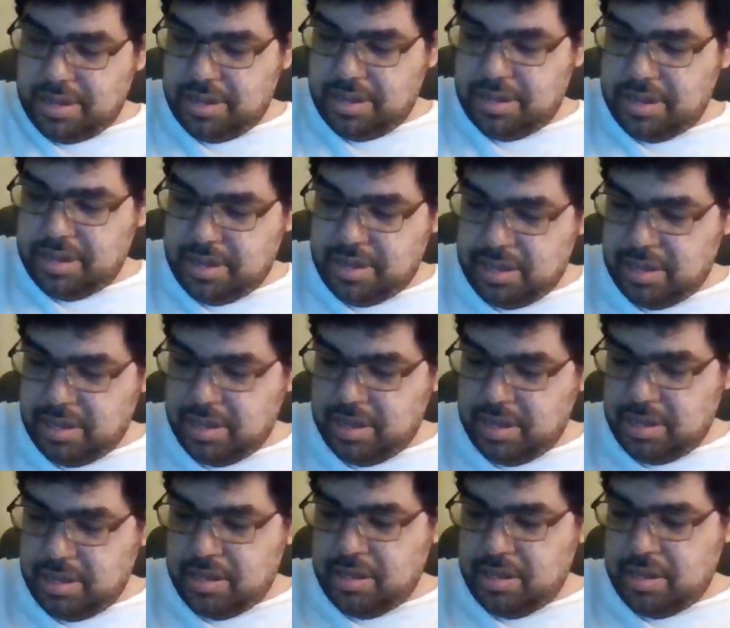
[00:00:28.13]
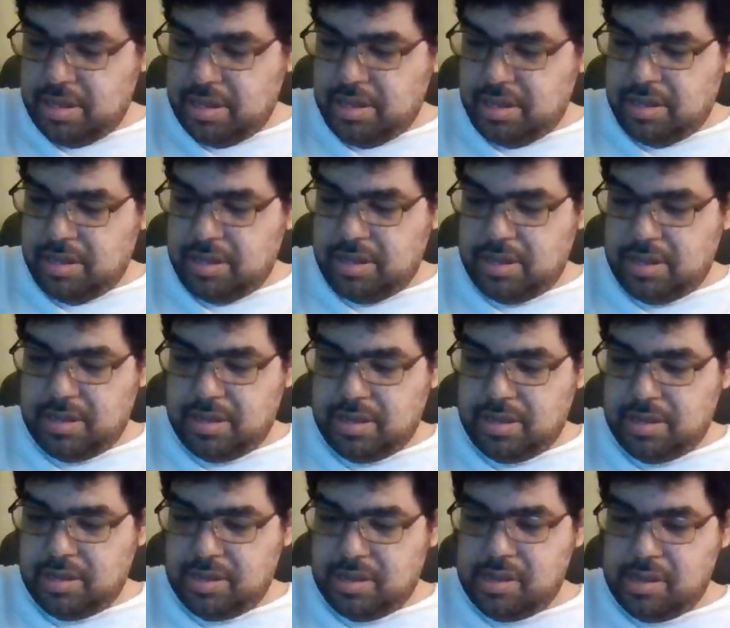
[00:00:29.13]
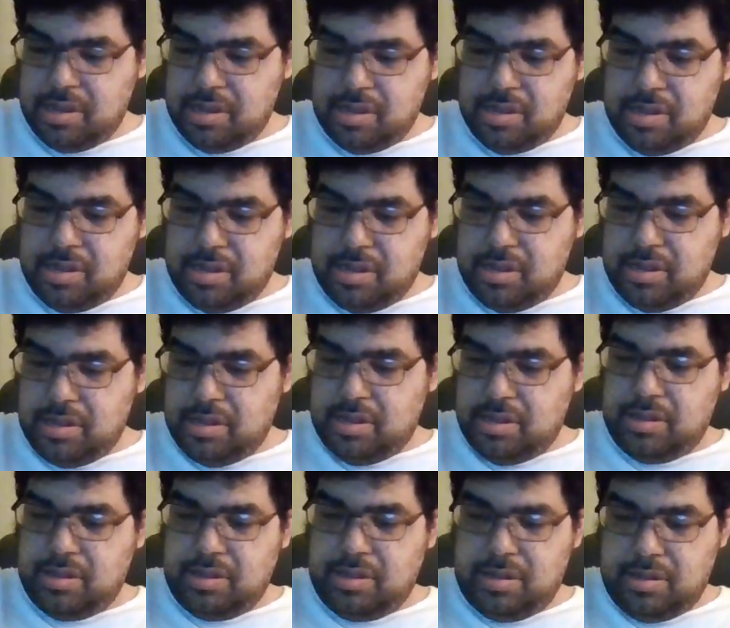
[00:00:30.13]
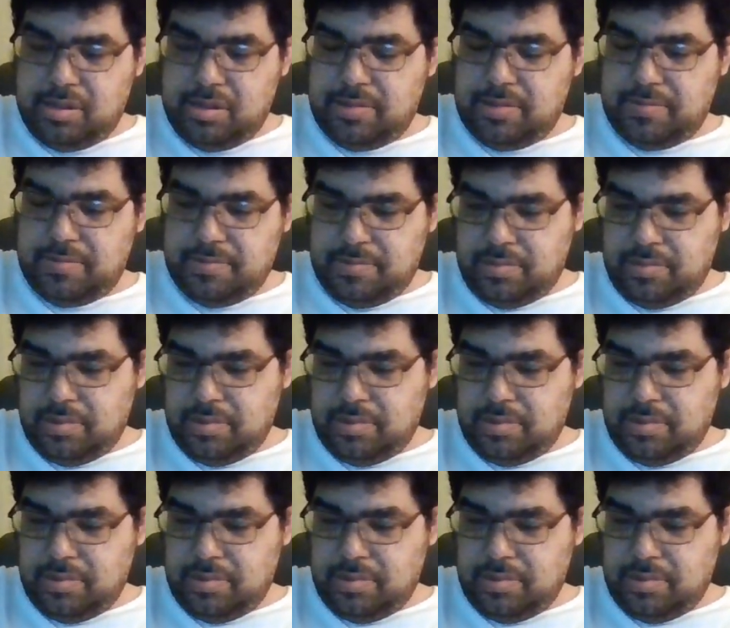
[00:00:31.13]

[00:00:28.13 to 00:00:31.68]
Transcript: (no one is talking)